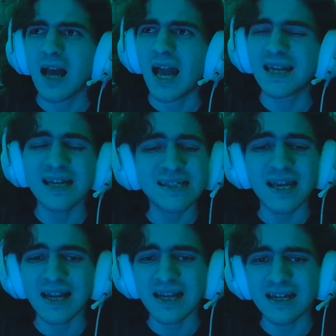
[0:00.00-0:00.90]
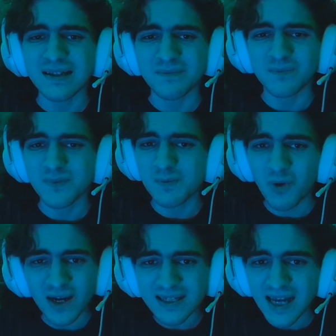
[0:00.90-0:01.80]
I guess getting a
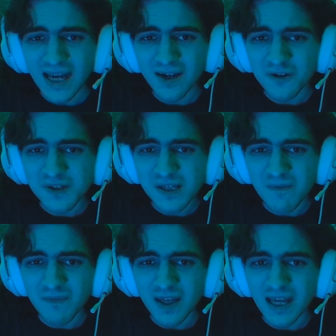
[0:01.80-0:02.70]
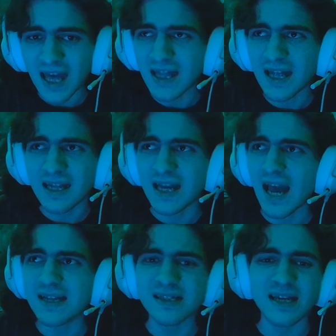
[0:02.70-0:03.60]
spray tan or something, and then he
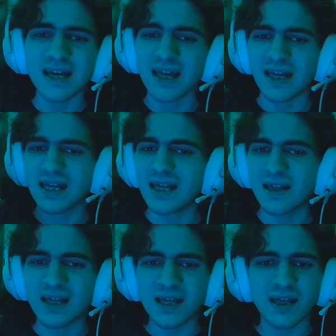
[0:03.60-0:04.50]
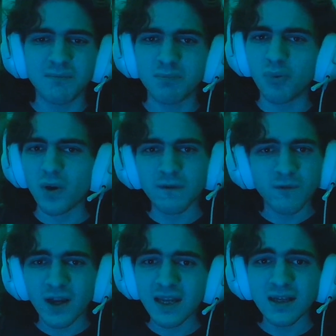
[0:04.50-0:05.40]
has like a
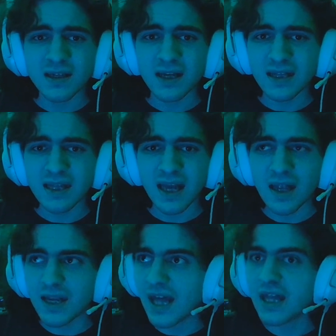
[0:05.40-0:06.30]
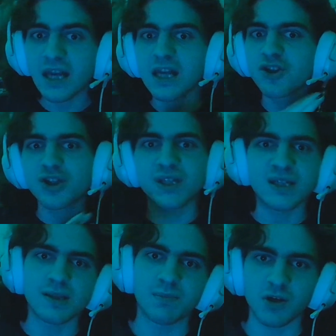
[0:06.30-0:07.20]
boyfriend at the end, and then he just
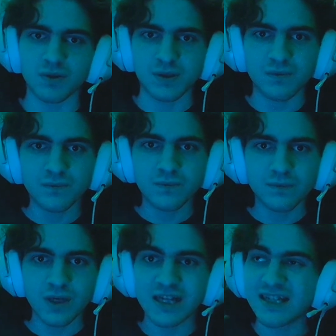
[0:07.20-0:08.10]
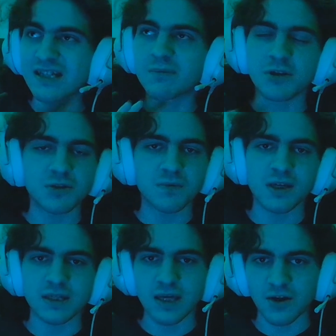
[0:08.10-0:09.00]
disappears. He disappears from
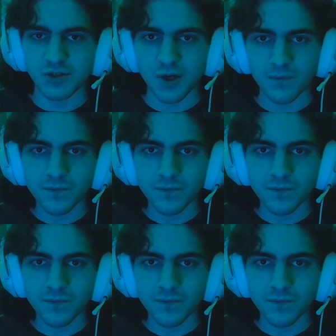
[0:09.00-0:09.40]
the entire show.